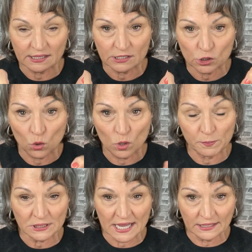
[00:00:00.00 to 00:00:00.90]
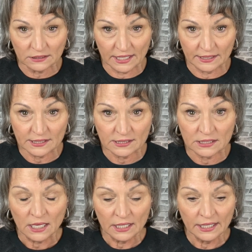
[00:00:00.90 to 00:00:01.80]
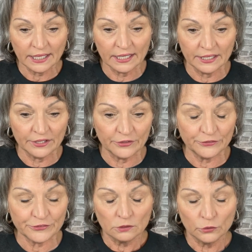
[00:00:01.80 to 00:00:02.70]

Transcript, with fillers: So a playlist is,